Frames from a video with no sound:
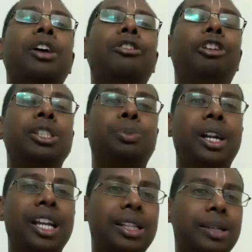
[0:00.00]
for
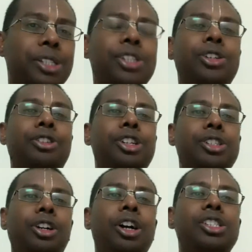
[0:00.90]
spreading the message of
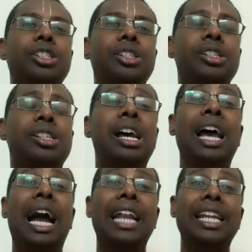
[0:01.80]
Krishna consciousness,
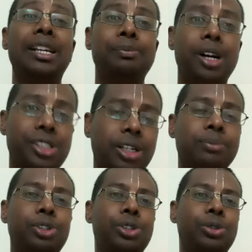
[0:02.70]
and it must
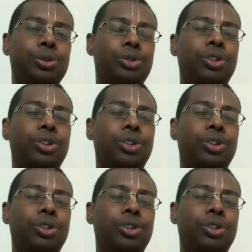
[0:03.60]
come true.